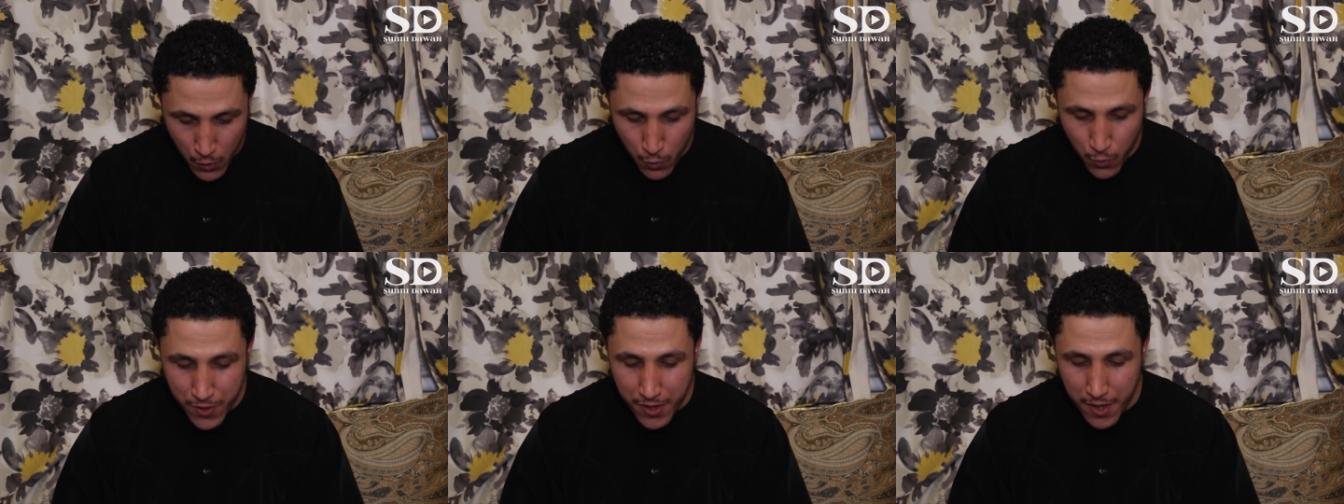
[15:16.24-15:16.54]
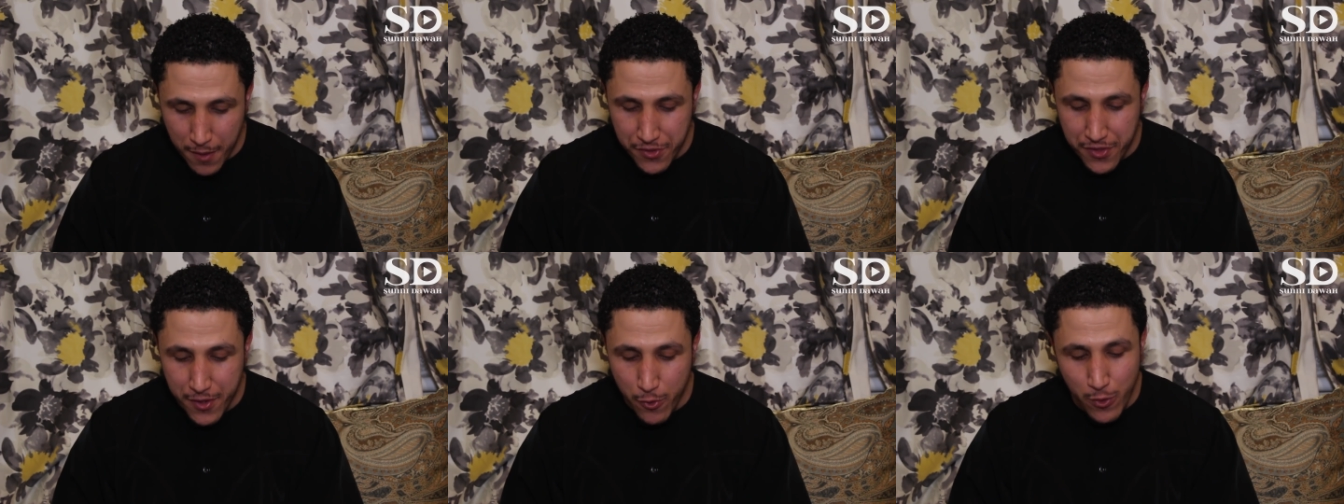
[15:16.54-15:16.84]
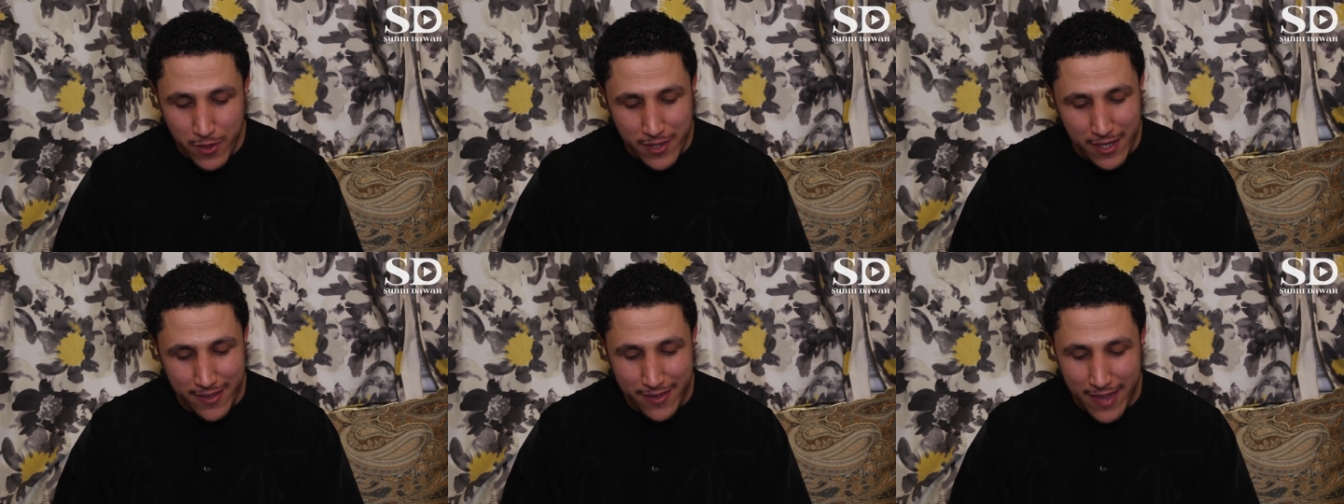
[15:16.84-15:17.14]
When the,
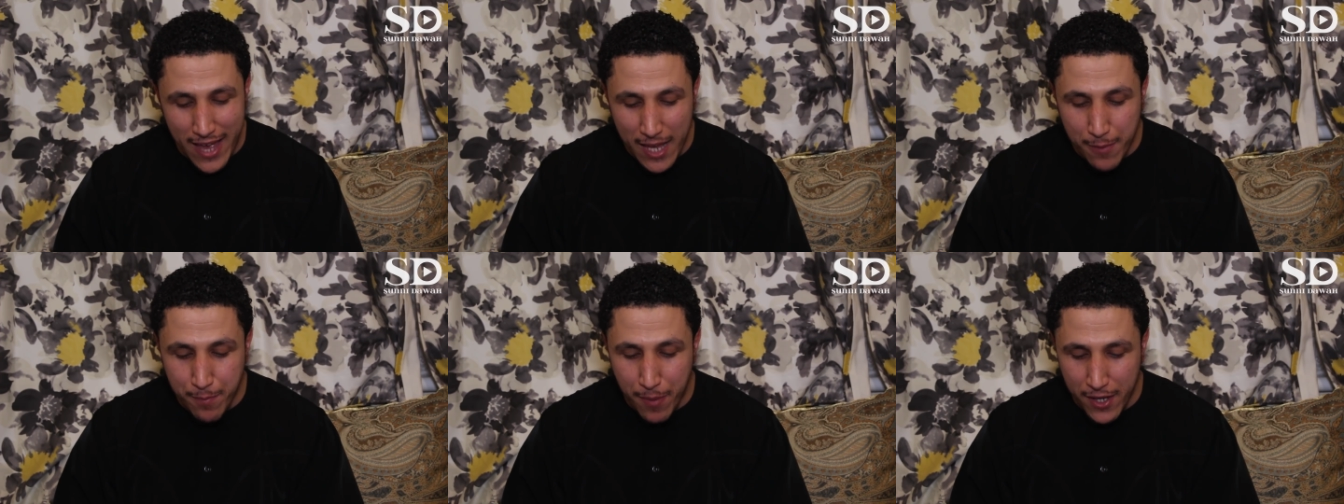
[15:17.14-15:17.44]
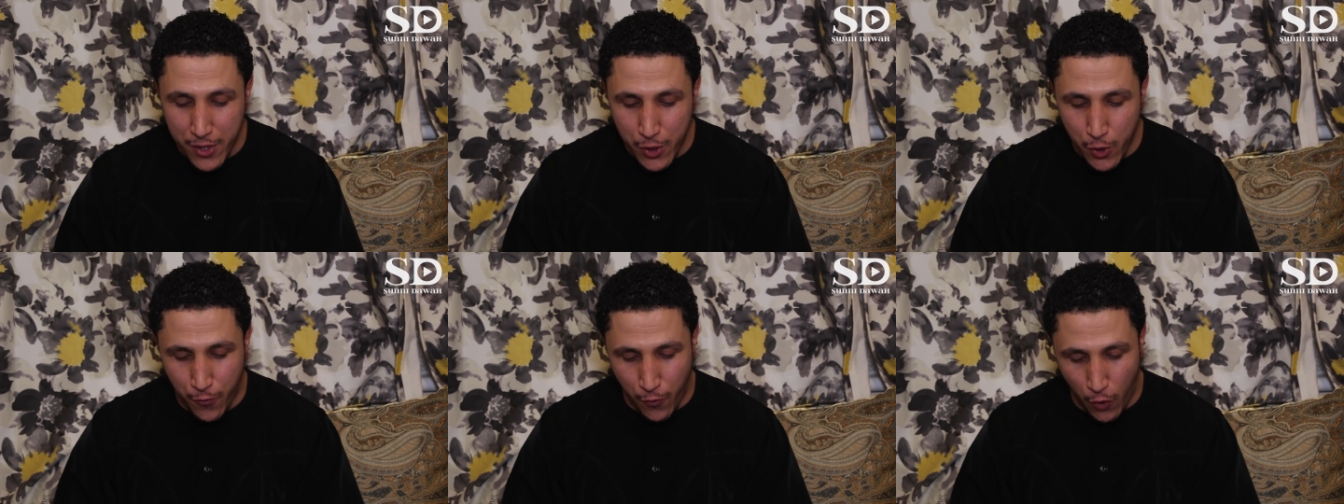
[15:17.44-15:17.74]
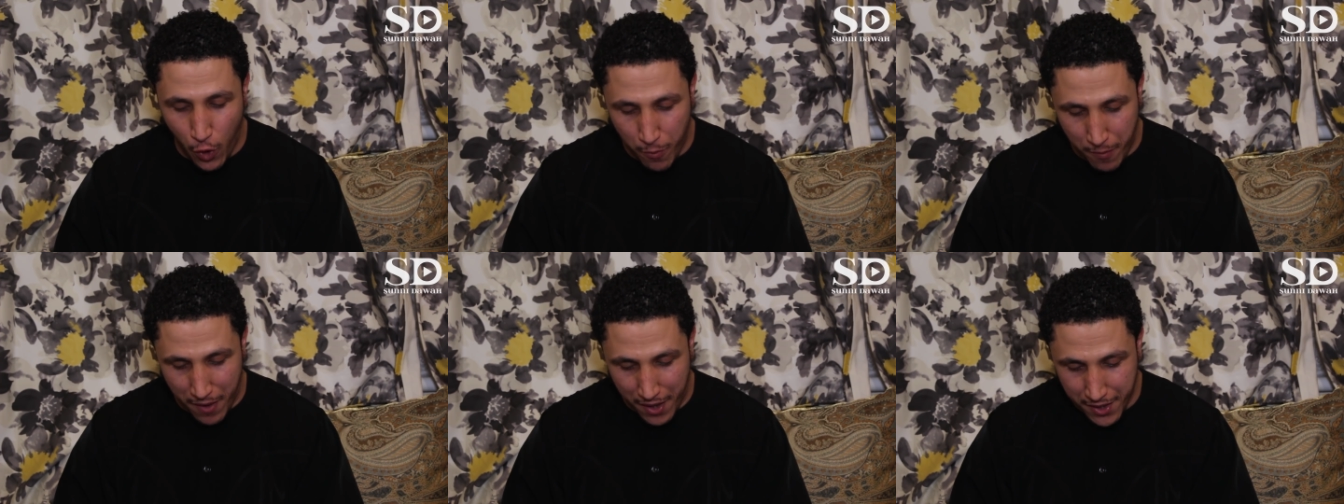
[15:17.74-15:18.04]
when the dead body of
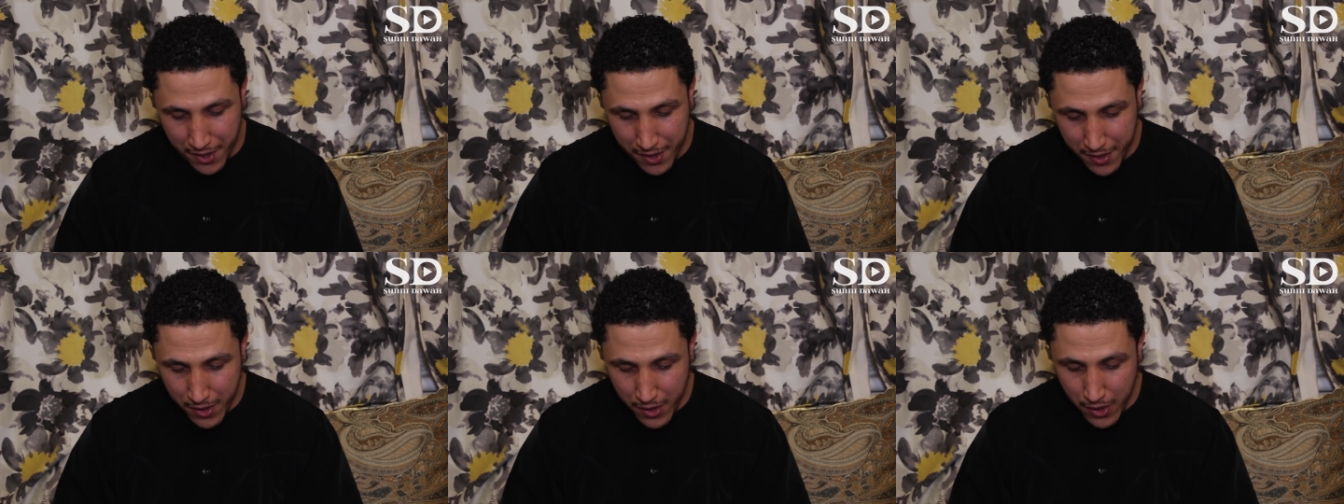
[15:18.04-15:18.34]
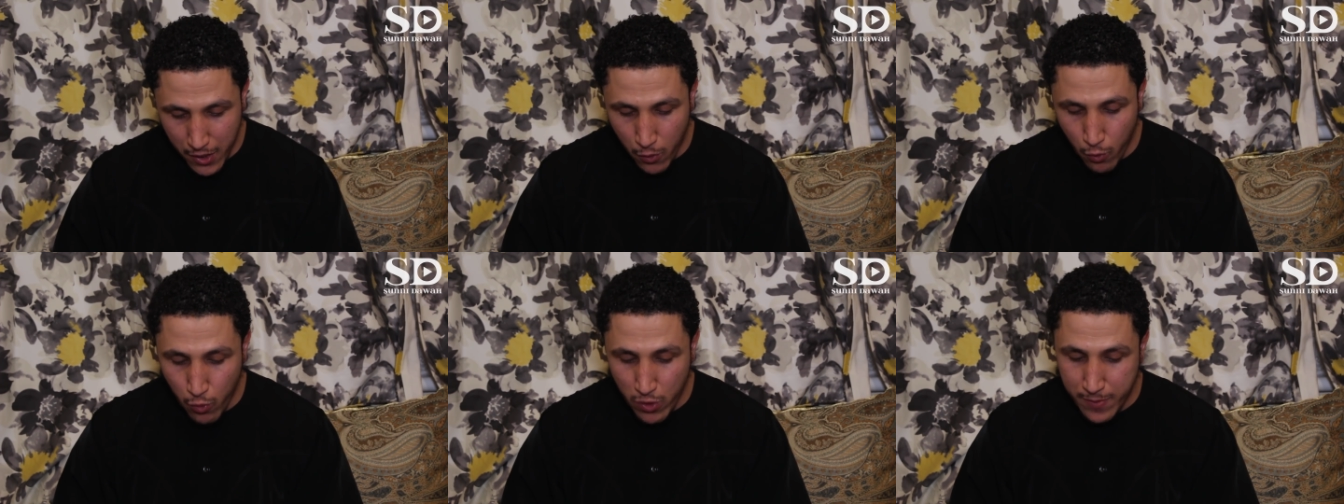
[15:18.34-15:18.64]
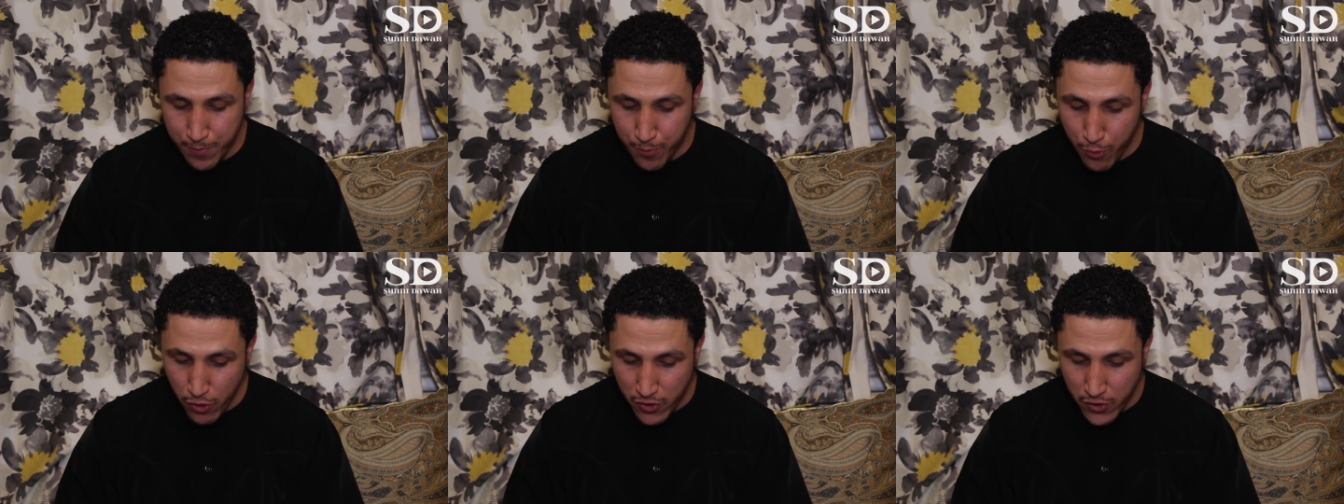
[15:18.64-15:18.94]
Umar
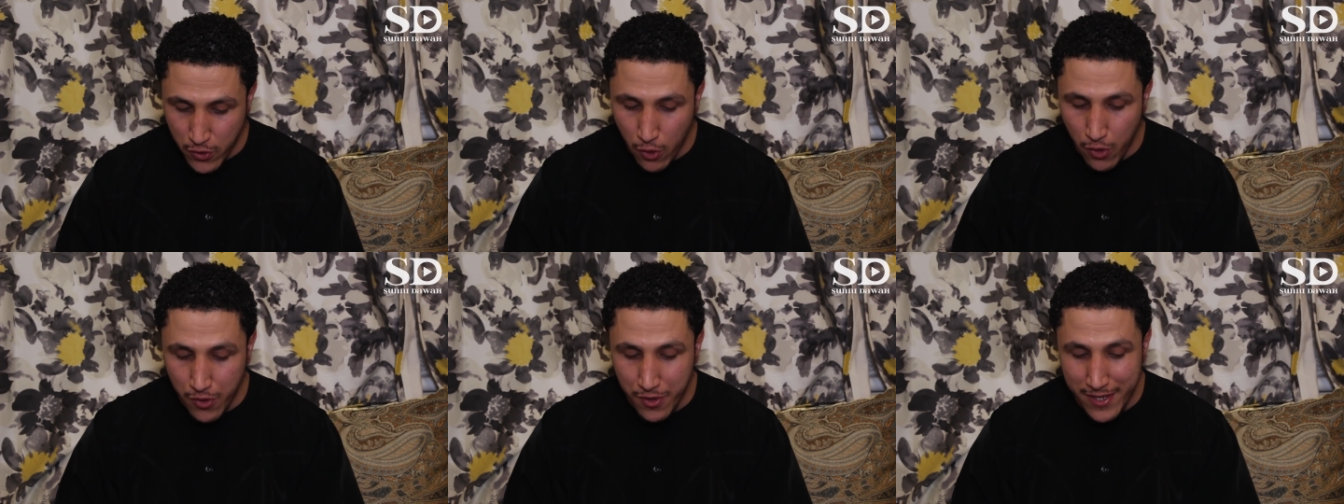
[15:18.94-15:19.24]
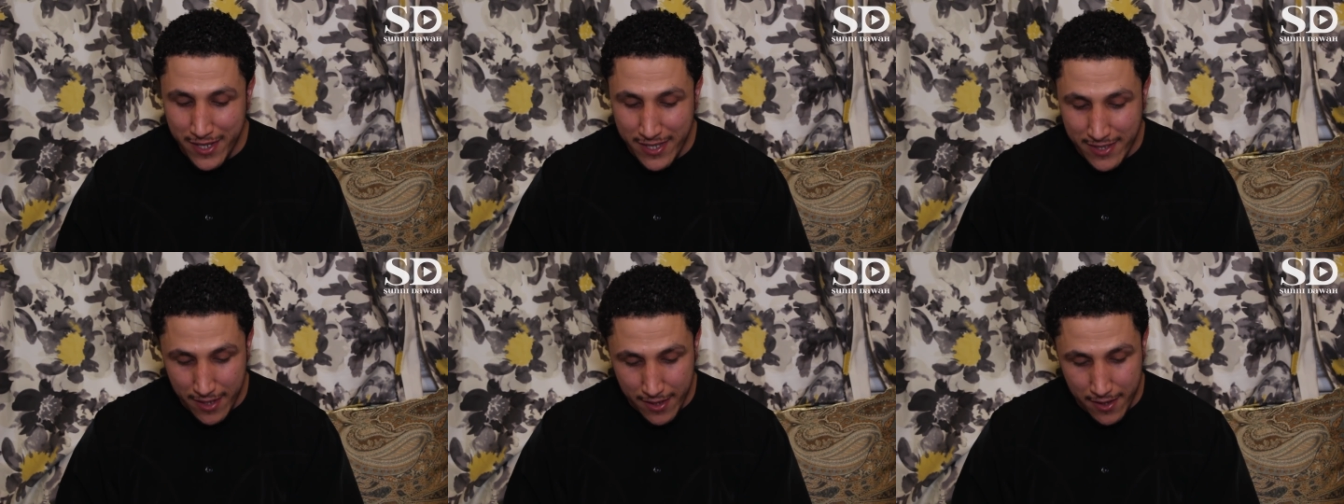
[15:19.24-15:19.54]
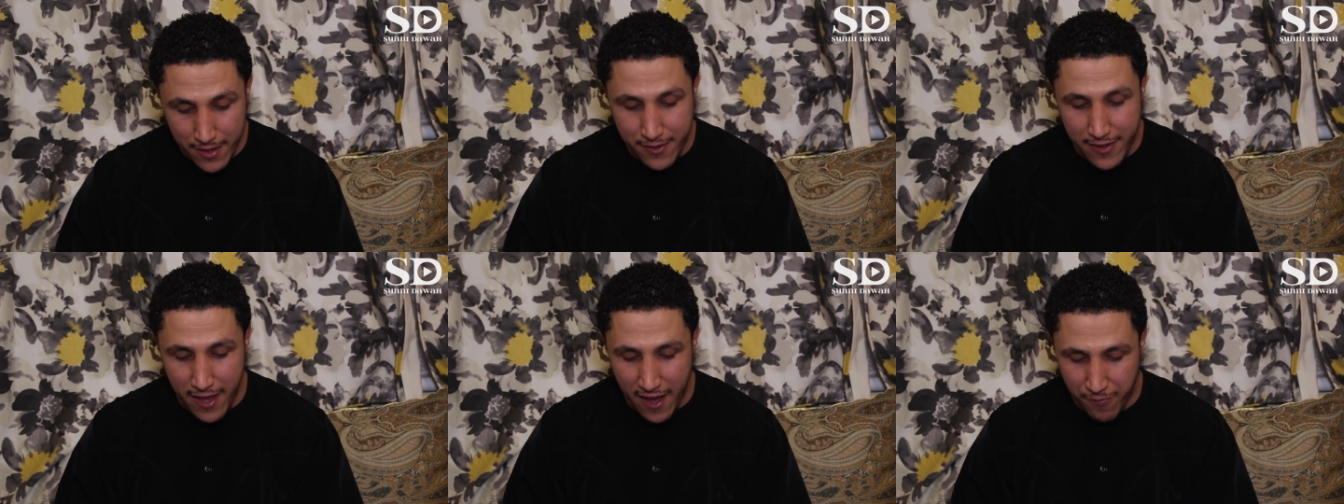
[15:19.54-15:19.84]
was put on his
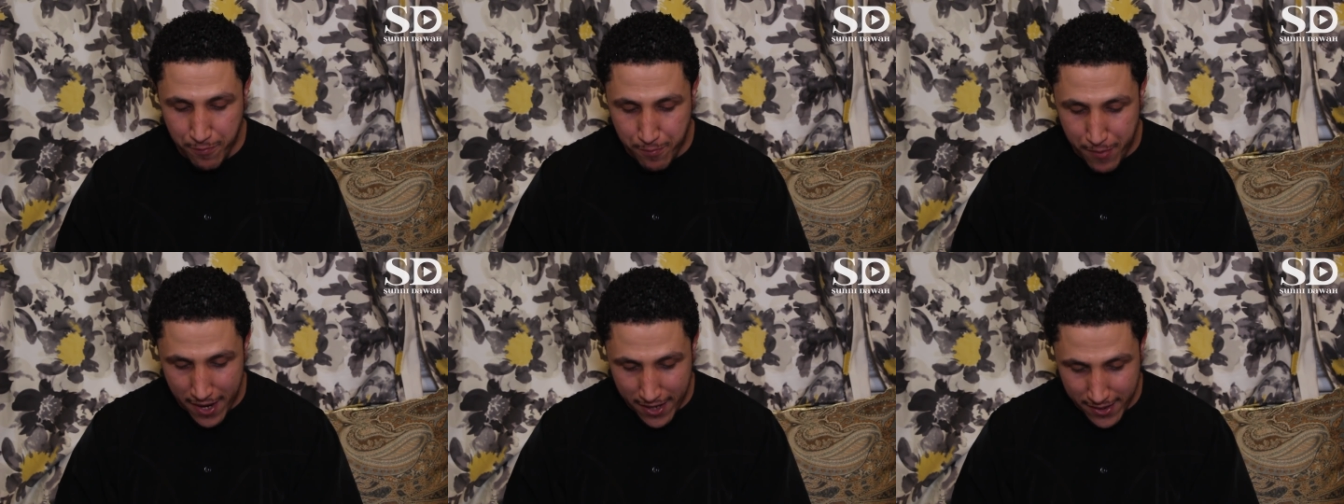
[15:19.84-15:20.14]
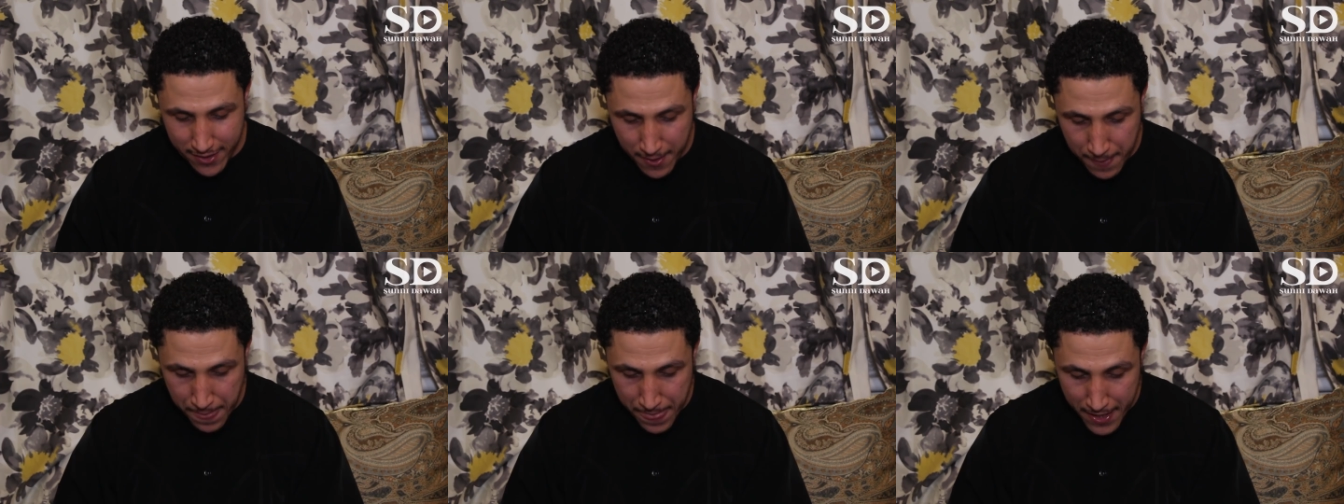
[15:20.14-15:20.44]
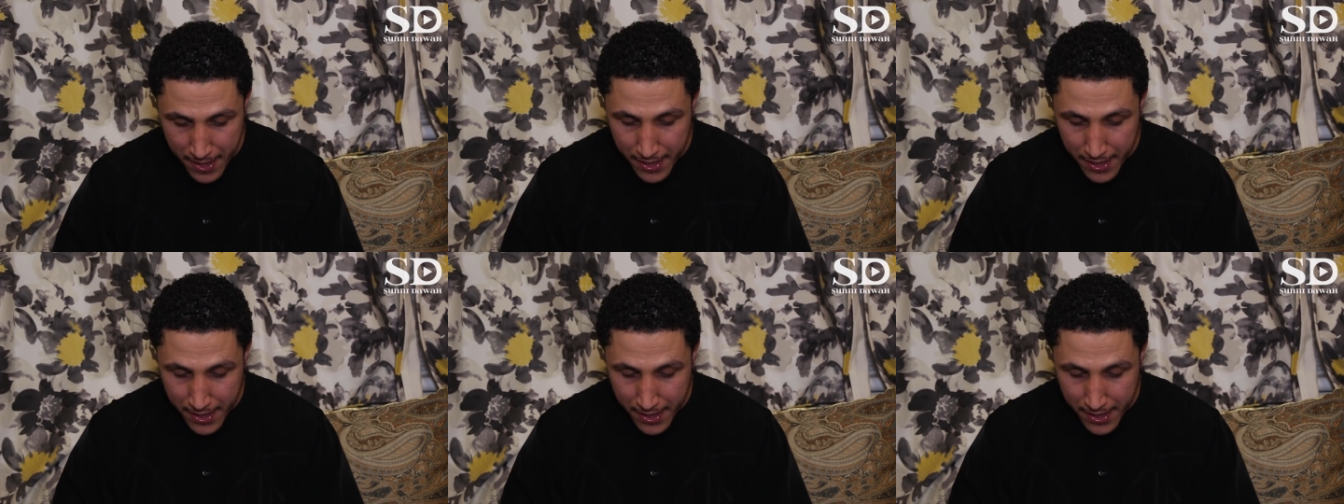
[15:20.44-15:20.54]
deathbed,